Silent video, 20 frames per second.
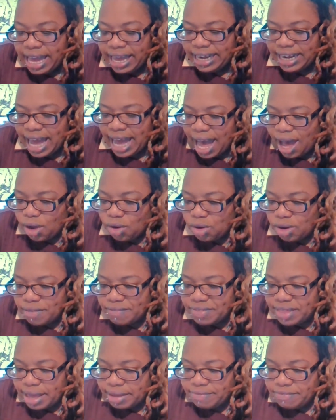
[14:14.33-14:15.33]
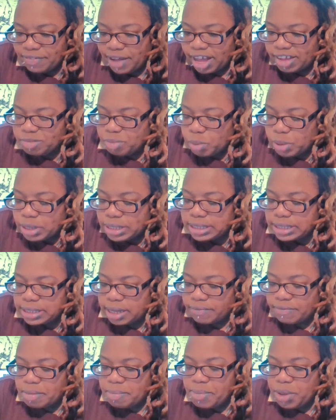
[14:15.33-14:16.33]
And out of that
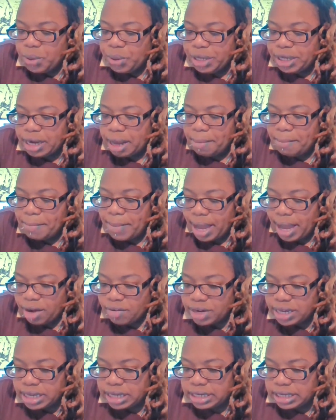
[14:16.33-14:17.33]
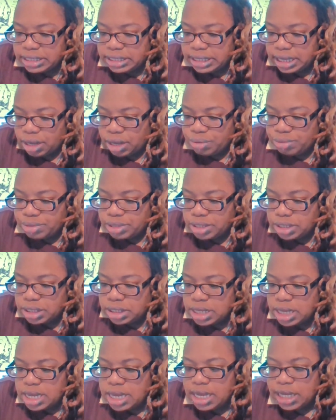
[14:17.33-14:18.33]
5.7 million American
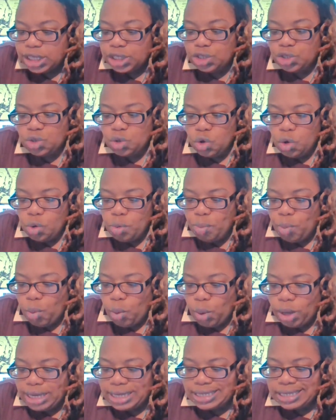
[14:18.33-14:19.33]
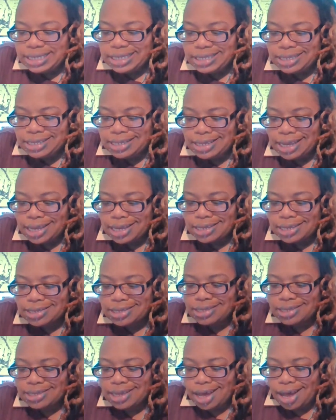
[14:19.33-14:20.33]
adults, 2.6
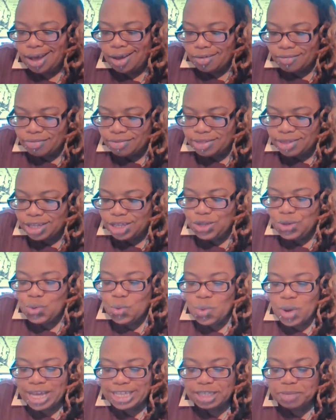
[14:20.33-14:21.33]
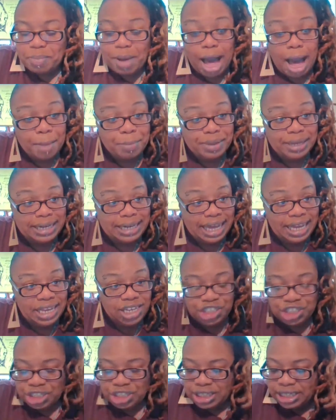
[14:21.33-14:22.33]
of the US
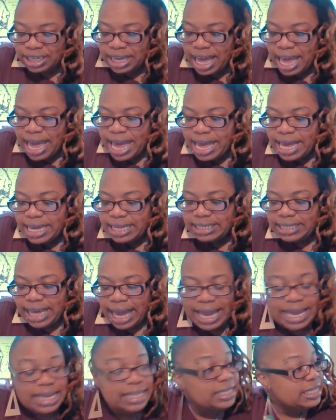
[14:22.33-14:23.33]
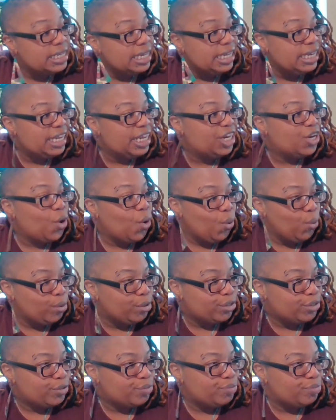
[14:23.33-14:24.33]
population is 18 and
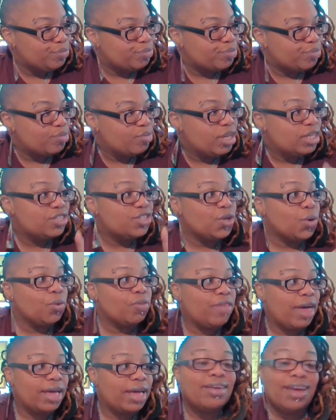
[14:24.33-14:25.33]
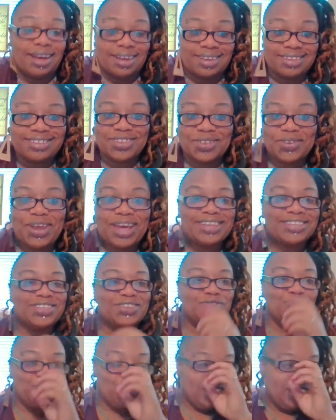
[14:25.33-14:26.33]
older. So
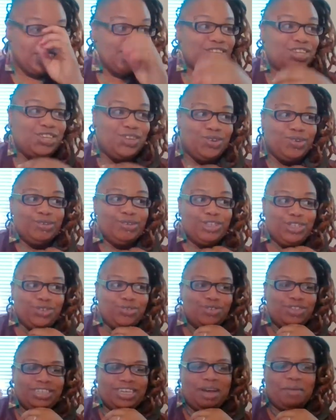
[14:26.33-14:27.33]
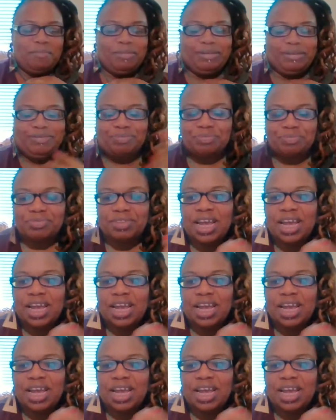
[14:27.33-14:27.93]
that's a really huge, huge number.